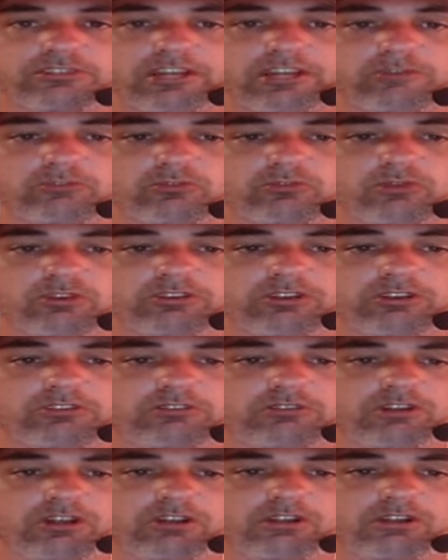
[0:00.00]
Now Morono
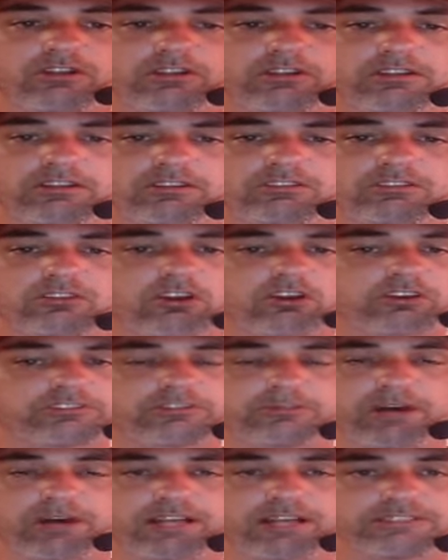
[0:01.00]
lost
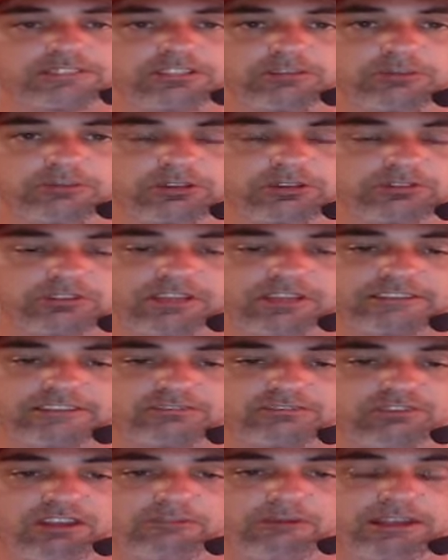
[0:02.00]
to Ponzinibbio in the last
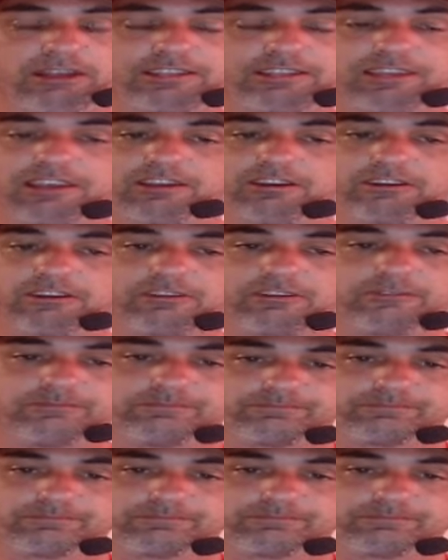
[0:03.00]
fight by KO.